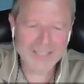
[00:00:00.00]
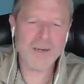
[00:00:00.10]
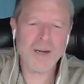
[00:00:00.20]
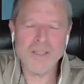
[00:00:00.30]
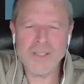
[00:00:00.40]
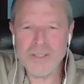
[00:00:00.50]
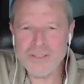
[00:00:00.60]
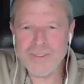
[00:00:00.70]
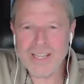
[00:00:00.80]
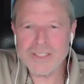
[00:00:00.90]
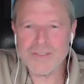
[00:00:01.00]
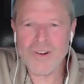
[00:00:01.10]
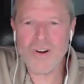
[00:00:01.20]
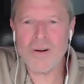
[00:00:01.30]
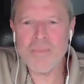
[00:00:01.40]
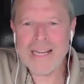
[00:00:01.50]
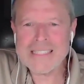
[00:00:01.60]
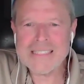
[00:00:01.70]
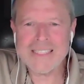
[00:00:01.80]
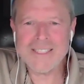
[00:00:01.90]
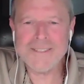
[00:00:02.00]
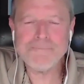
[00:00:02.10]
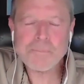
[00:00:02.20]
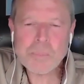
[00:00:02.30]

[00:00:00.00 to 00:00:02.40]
are huge fans of Car Magazine.